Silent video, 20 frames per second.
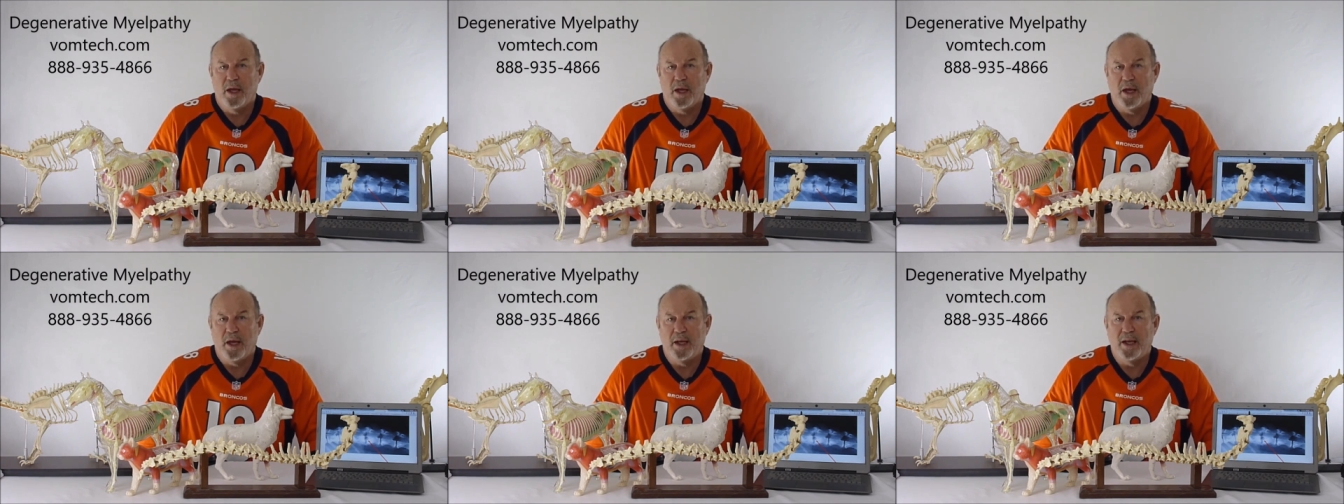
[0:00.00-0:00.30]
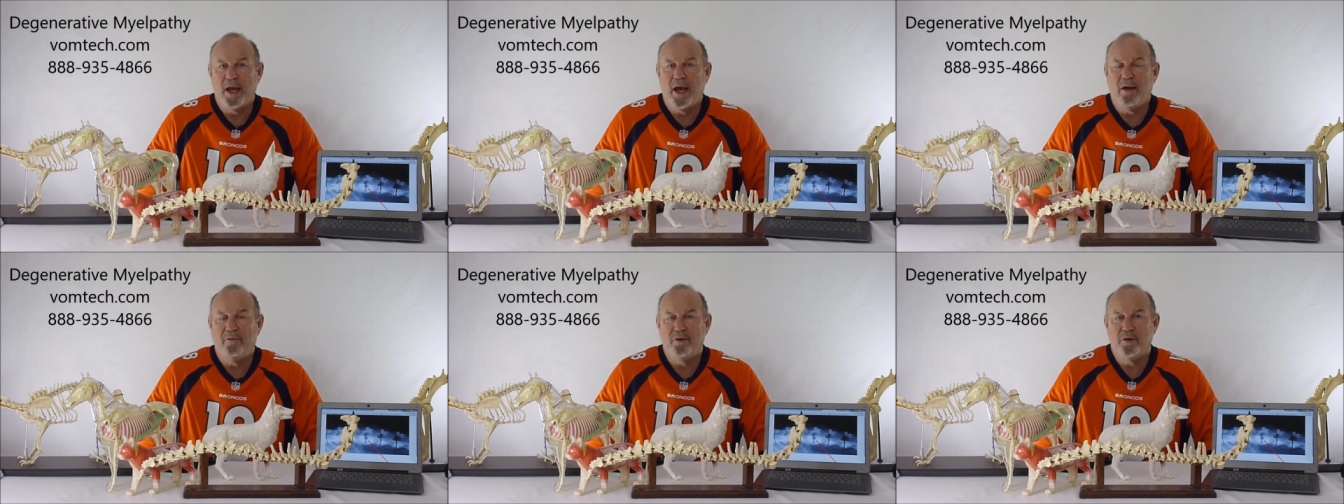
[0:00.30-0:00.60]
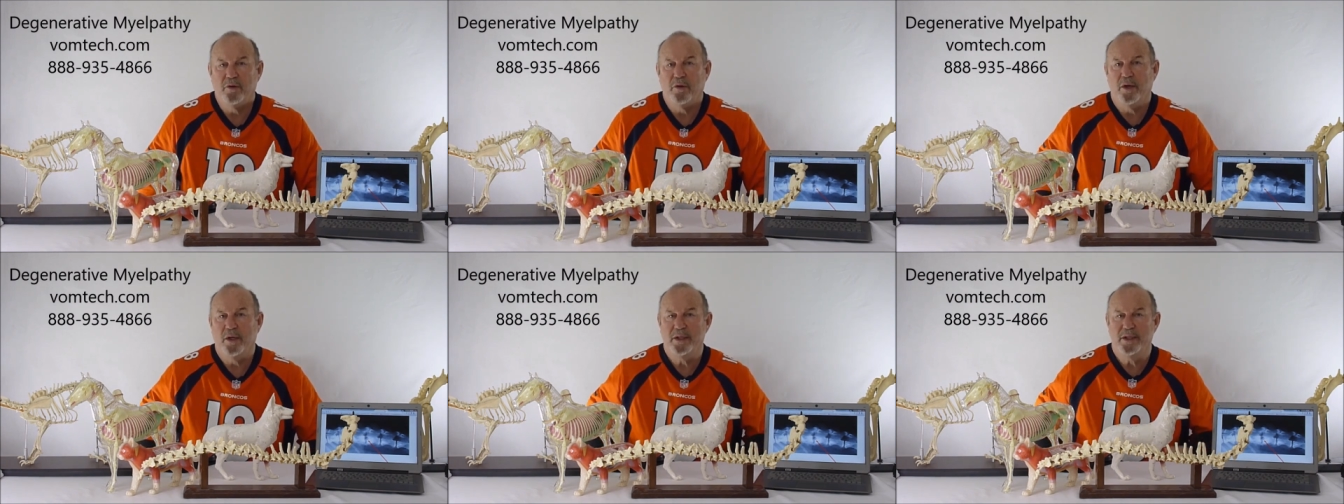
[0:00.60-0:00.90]
and have a
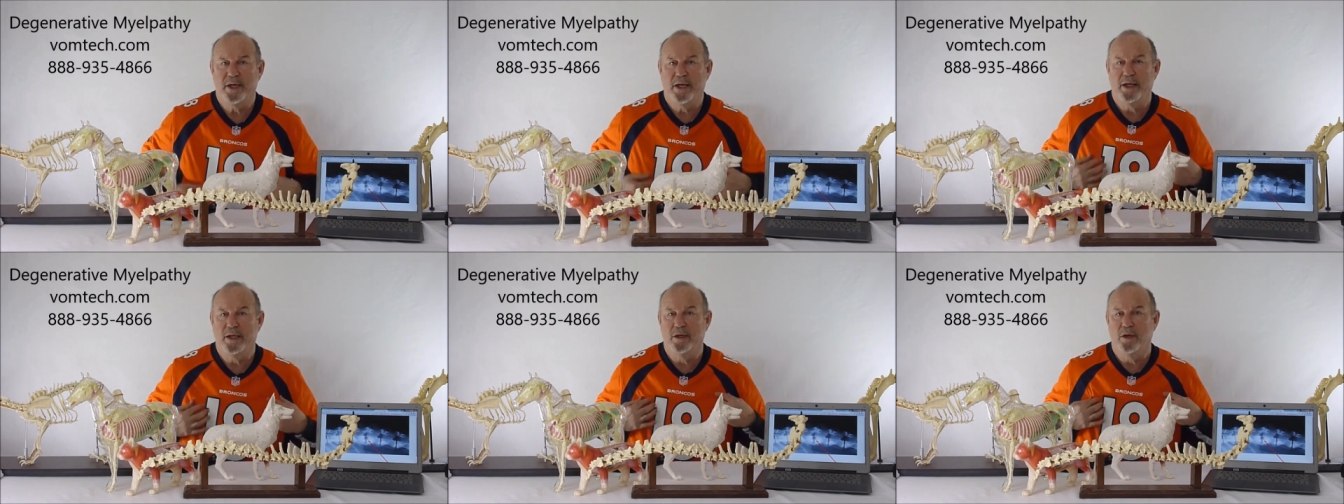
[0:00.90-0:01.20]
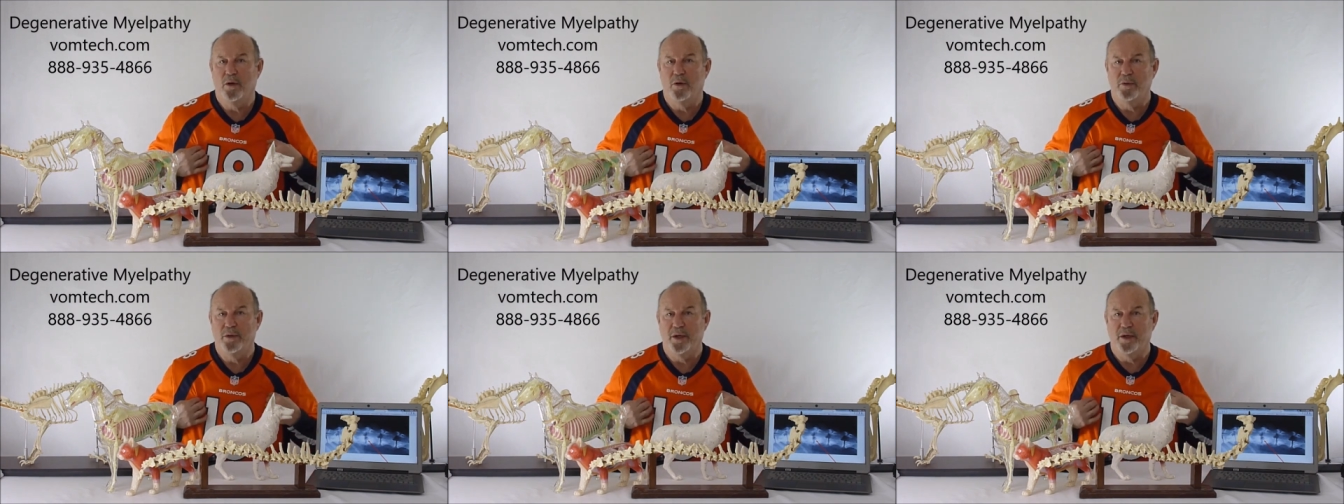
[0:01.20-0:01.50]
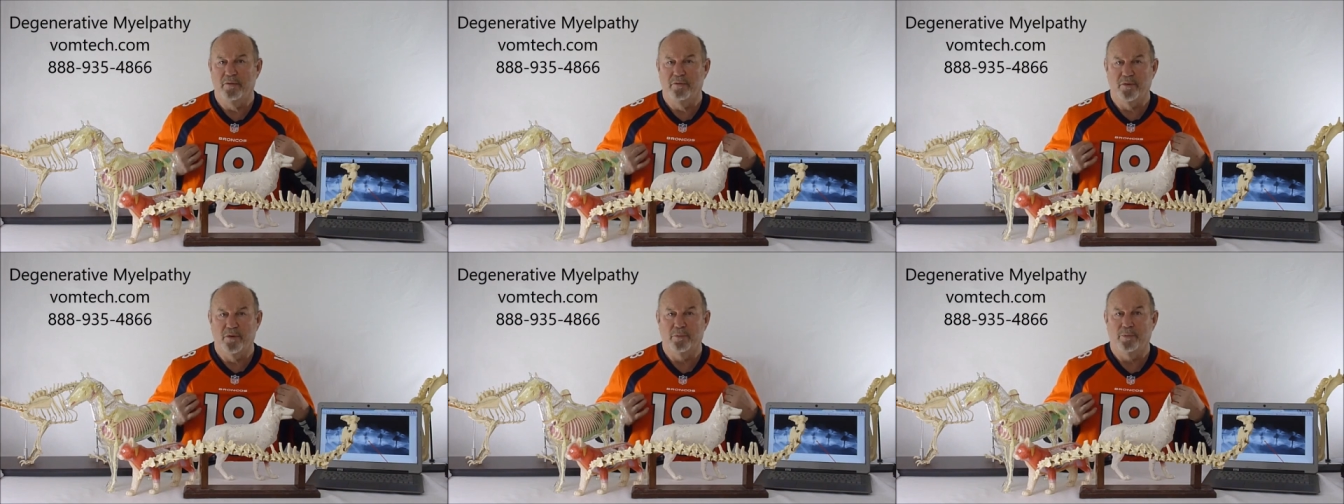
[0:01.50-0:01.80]
great day. Go
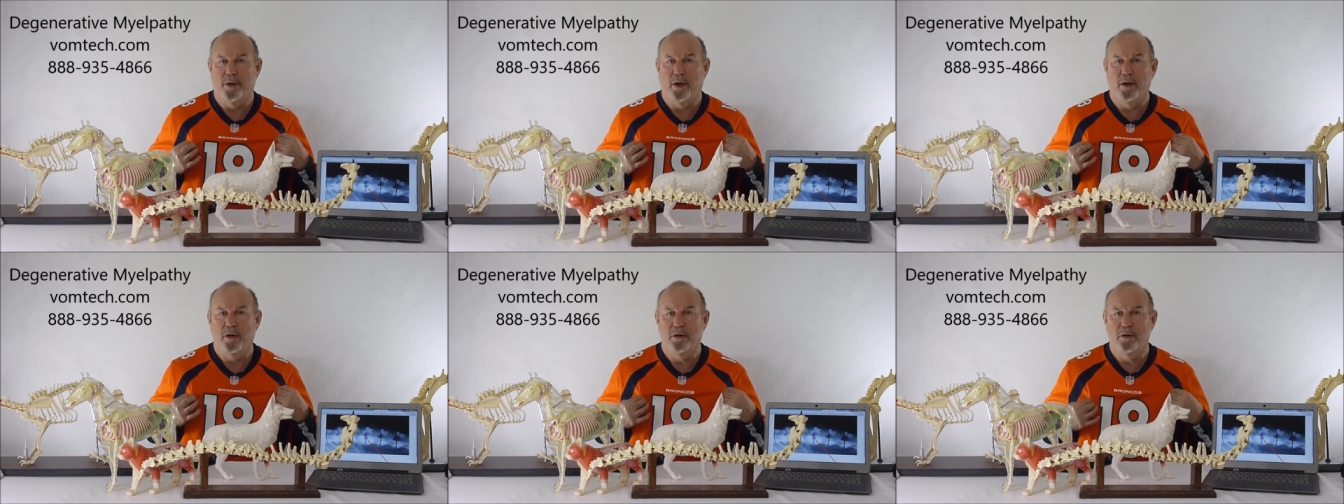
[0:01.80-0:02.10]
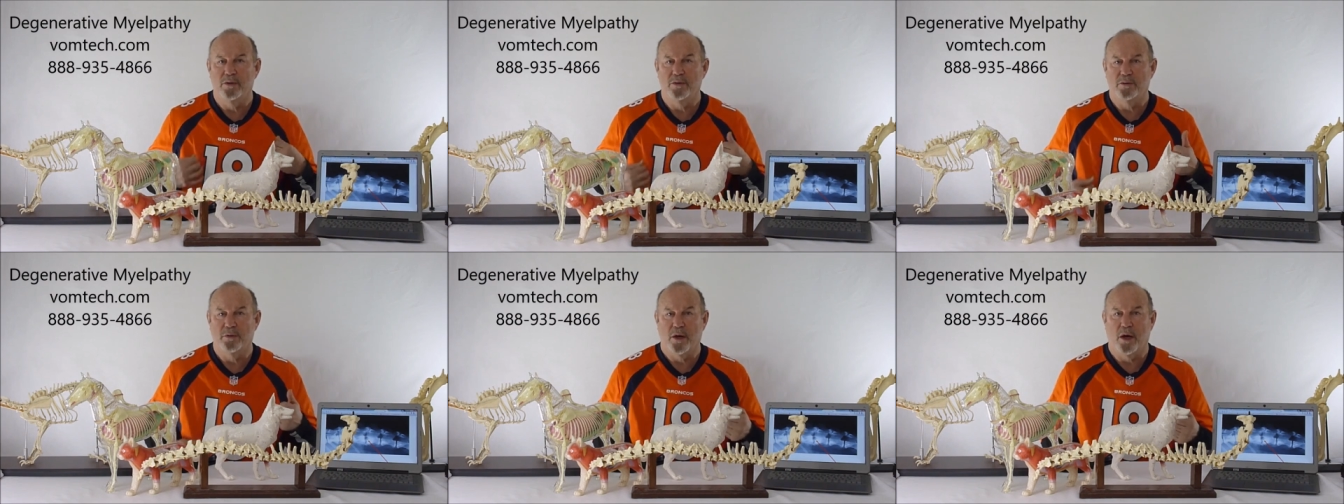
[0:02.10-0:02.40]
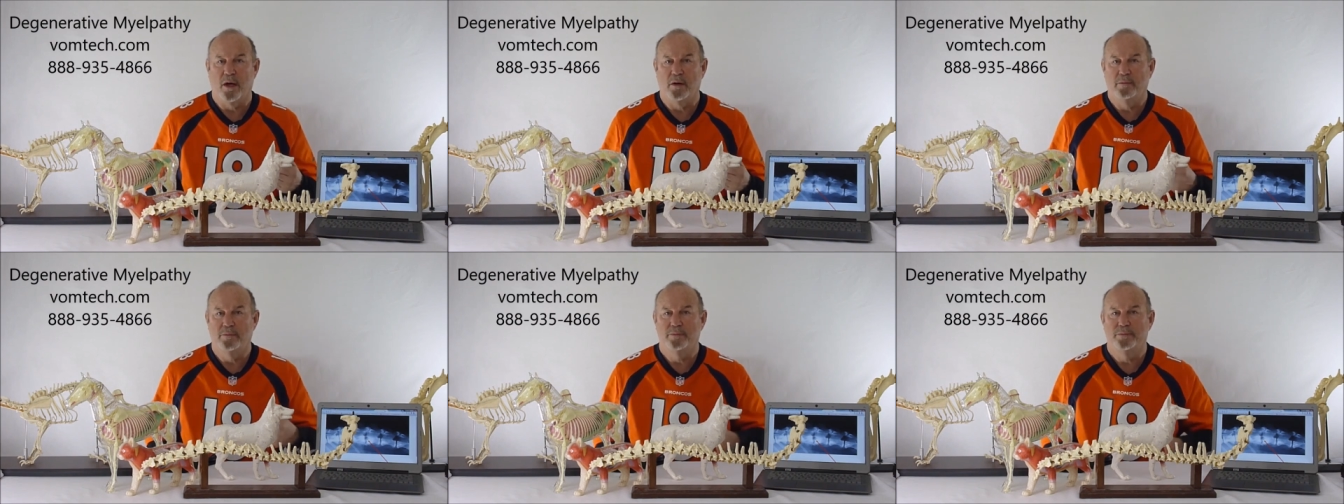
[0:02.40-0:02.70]
Denver Broncos.
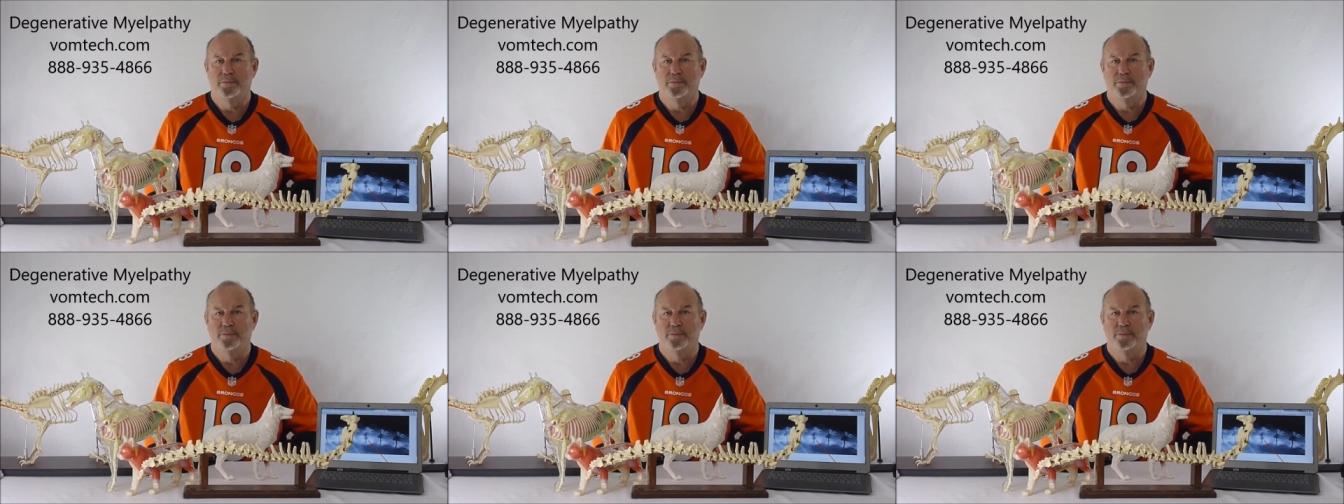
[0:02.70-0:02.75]
Rock.